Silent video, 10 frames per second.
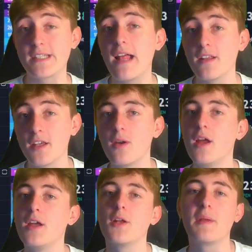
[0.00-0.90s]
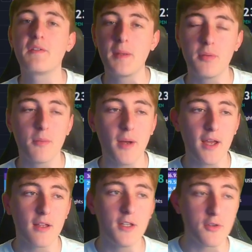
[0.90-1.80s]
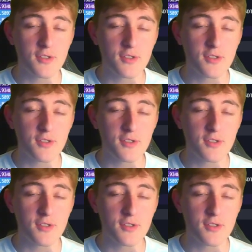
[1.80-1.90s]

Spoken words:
will tell you, if people are buying,